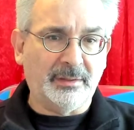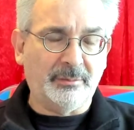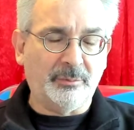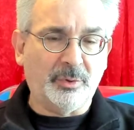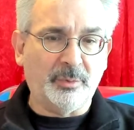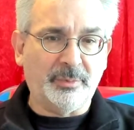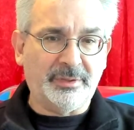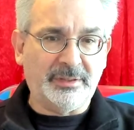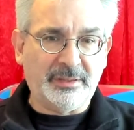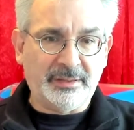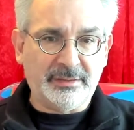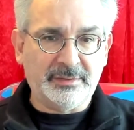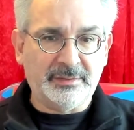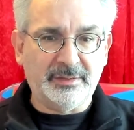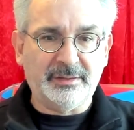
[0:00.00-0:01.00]
what we
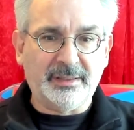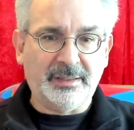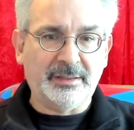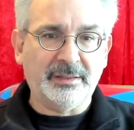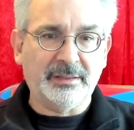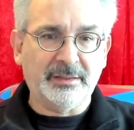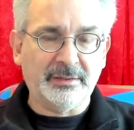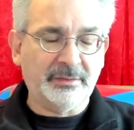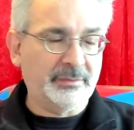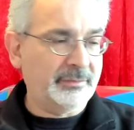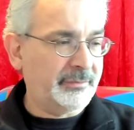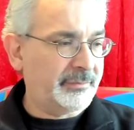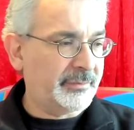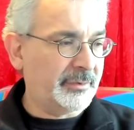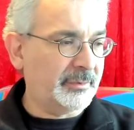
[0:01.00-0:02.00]
need, the data
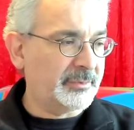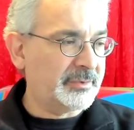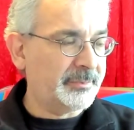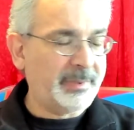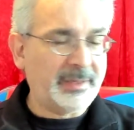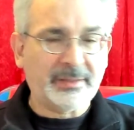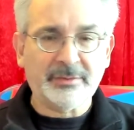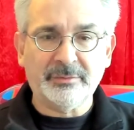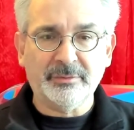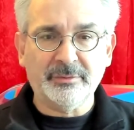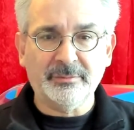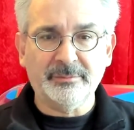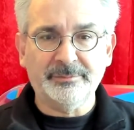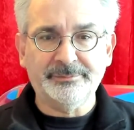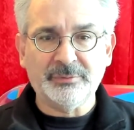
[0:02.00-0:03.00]
from
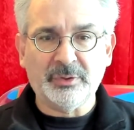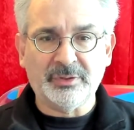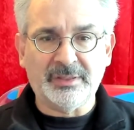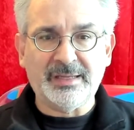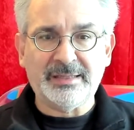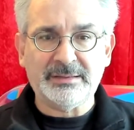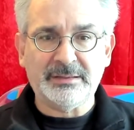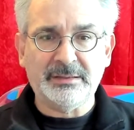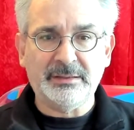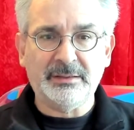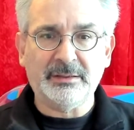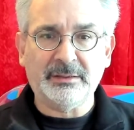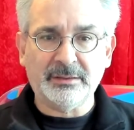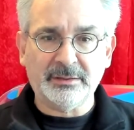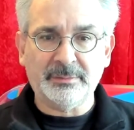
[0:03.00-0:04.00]
Spectrum on an SD
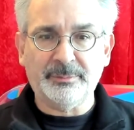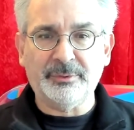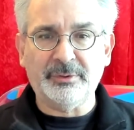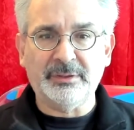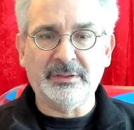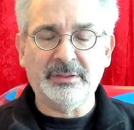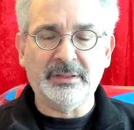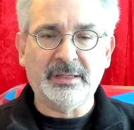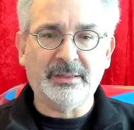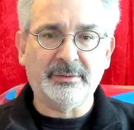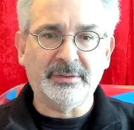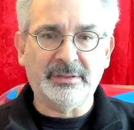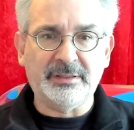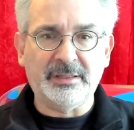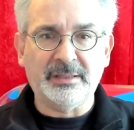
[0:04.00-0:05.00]
card, put it in our
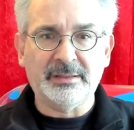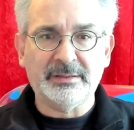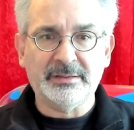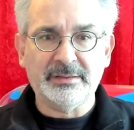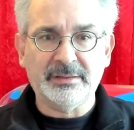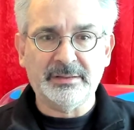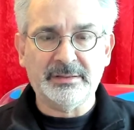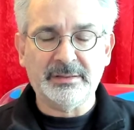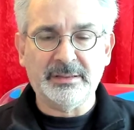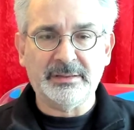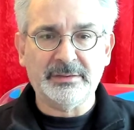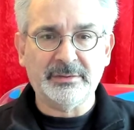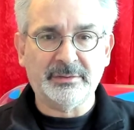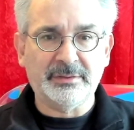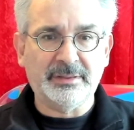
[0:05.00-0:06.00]

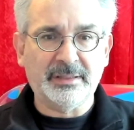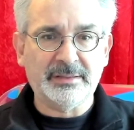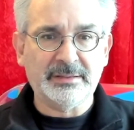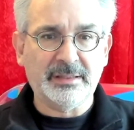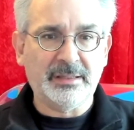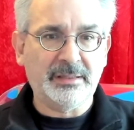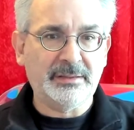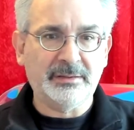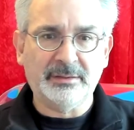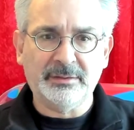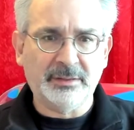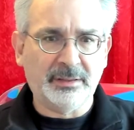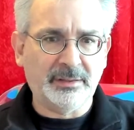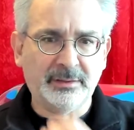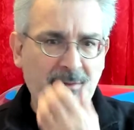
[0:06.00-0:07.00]
DX6 or DX8, and
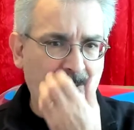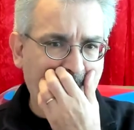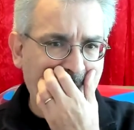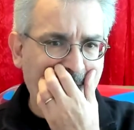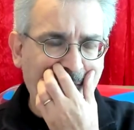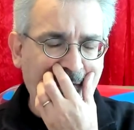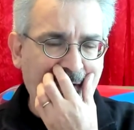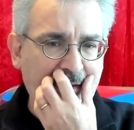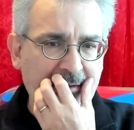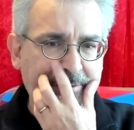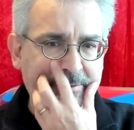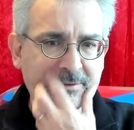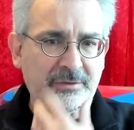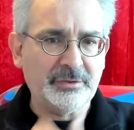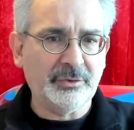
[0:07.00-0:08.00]
then
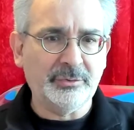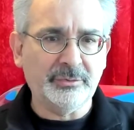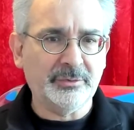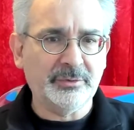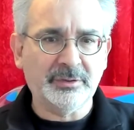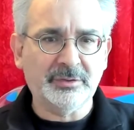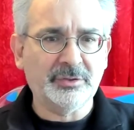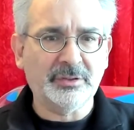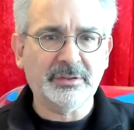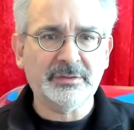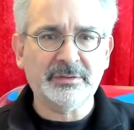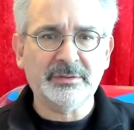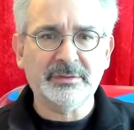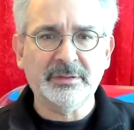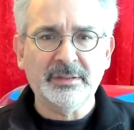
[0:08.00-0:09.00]
fine tune,
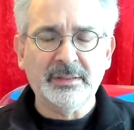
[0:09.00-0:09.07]
adjust